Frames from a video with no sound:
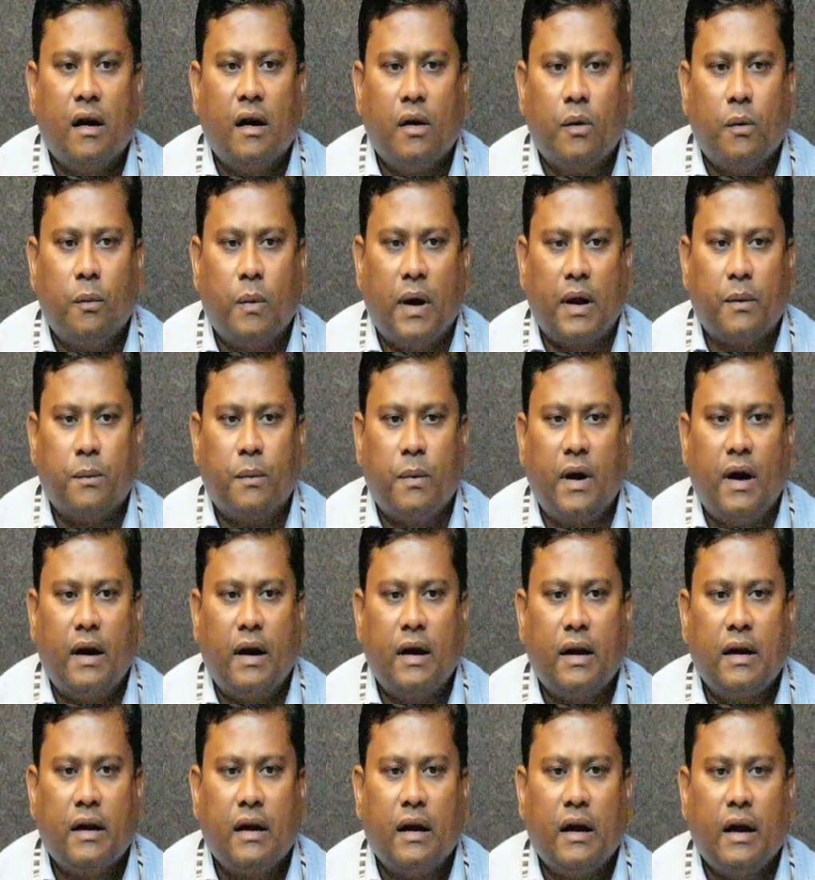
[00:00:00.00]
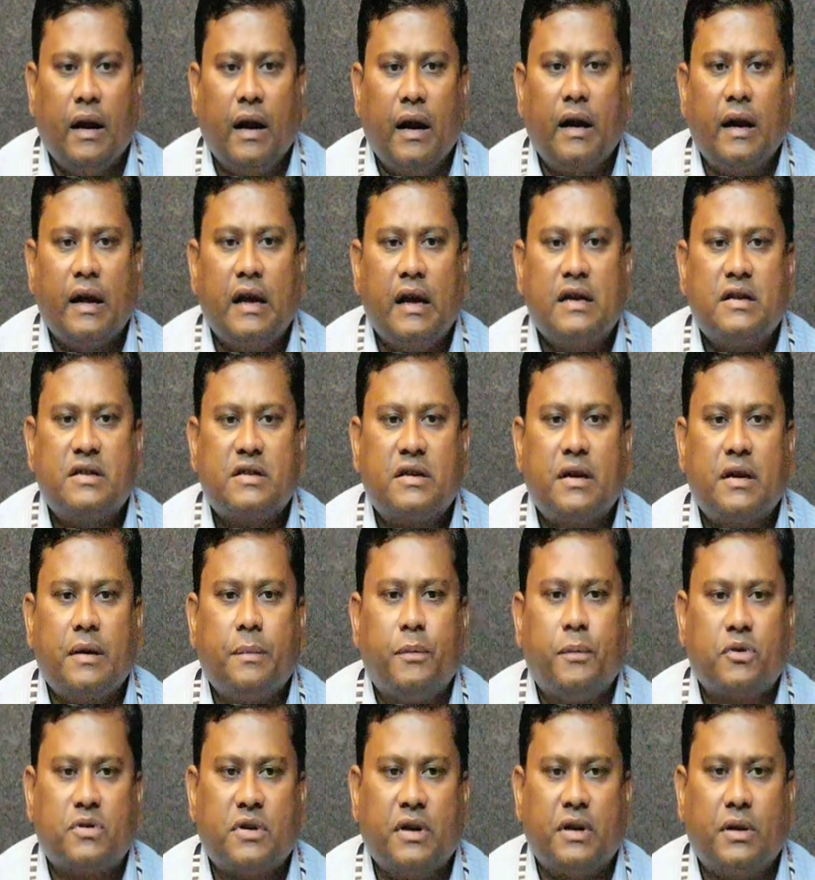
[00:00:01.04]
one word and history
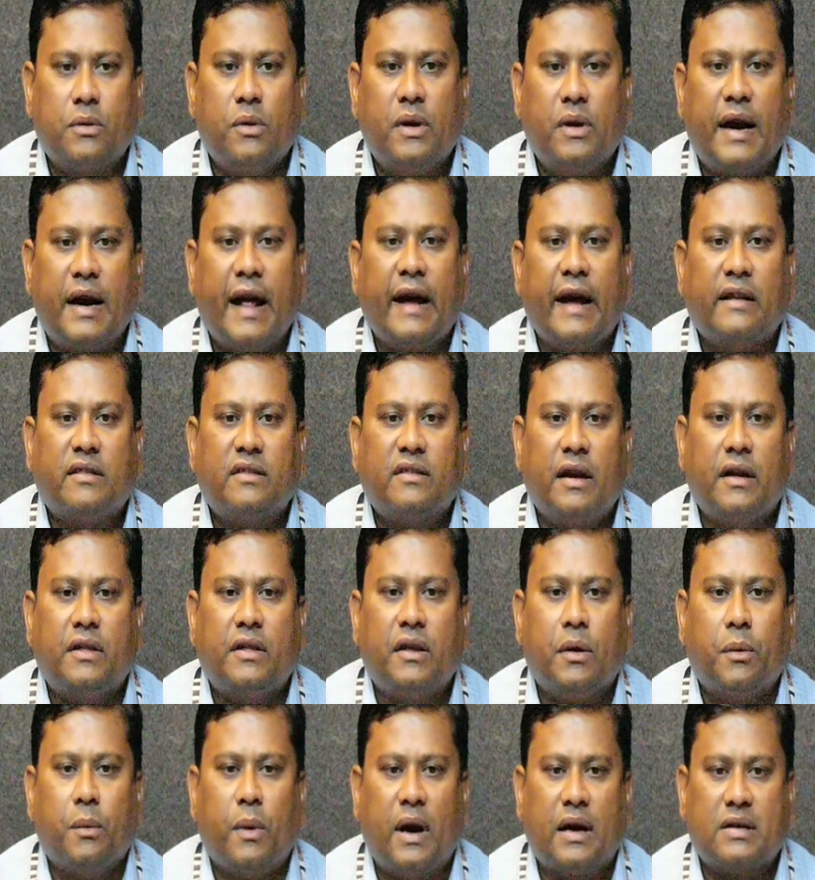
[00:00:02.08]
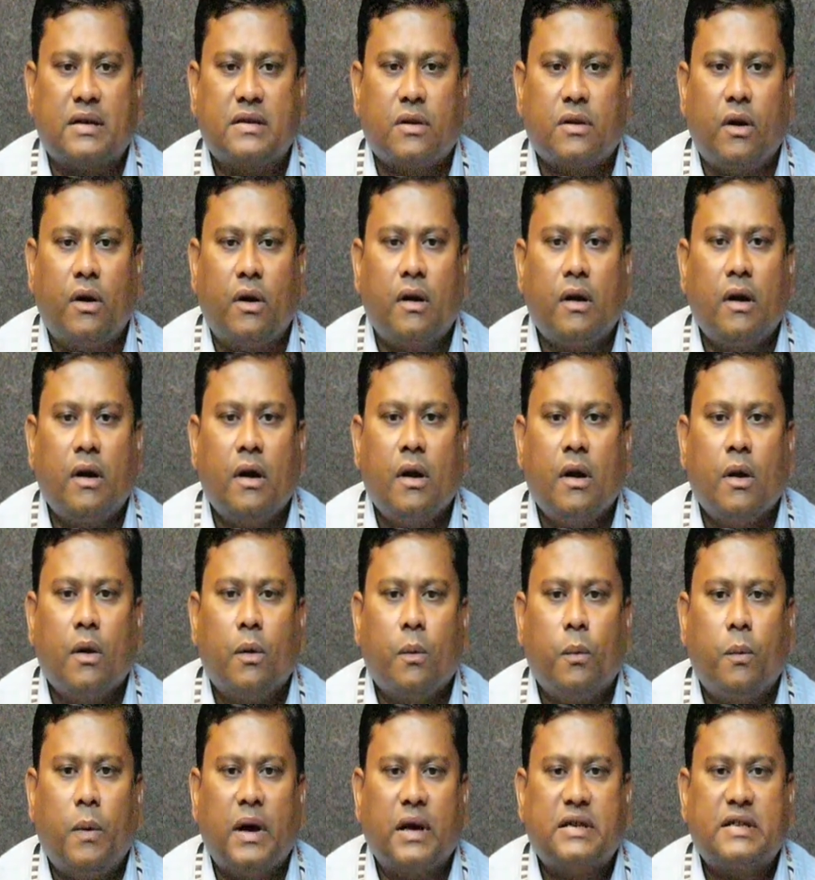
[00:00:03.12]
books, it will take 3 words, or
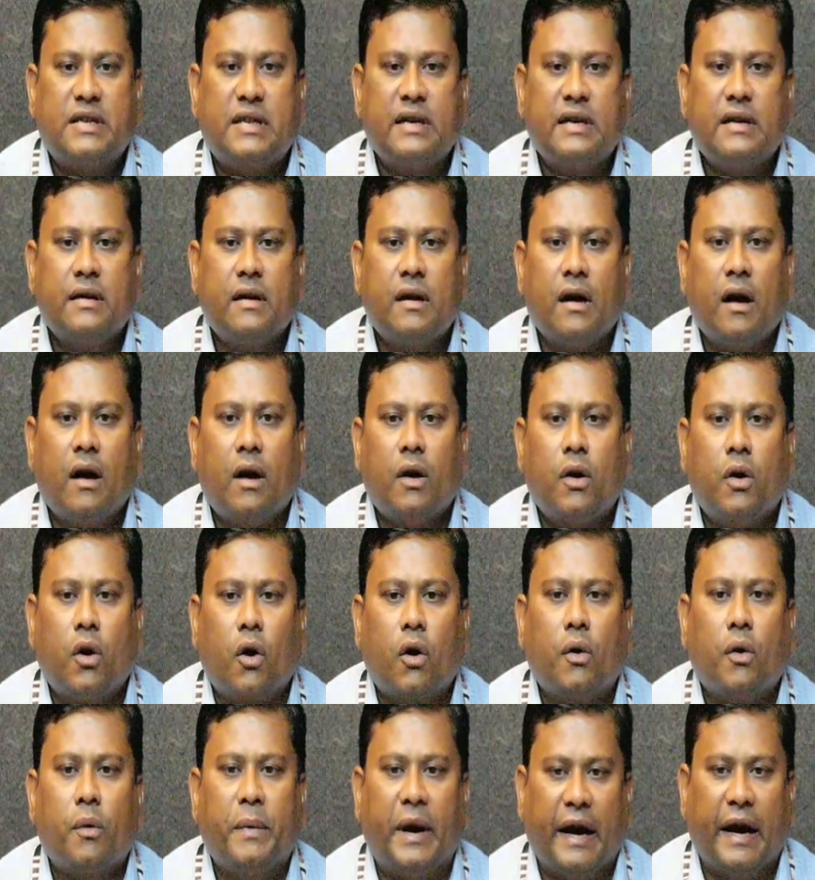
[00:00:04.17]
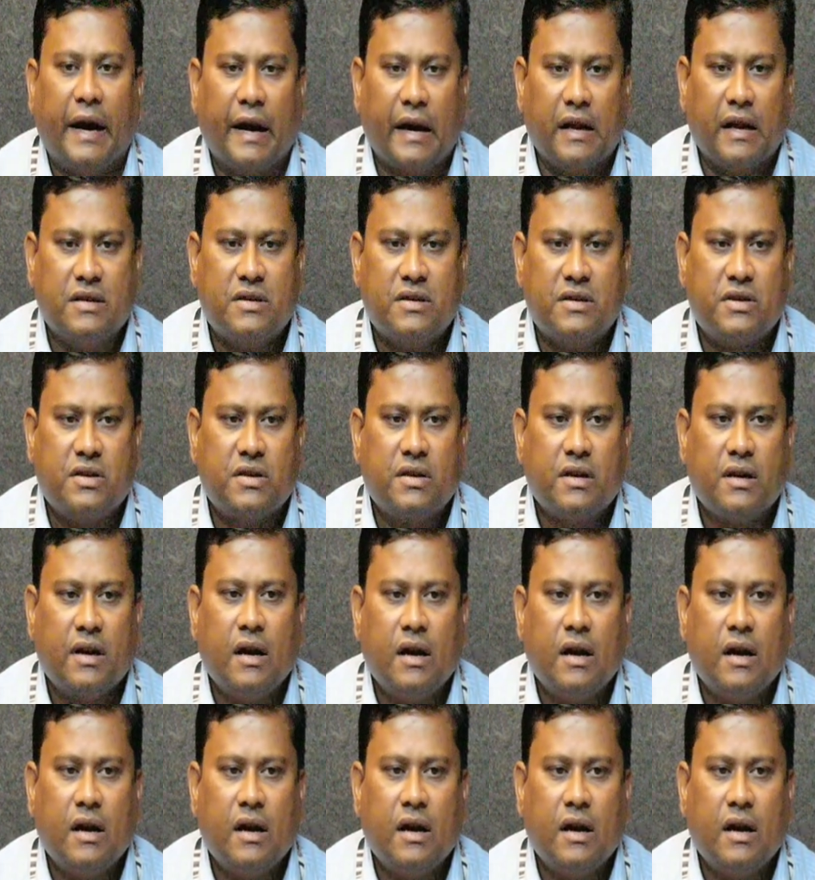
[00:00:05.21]
watching documentaries.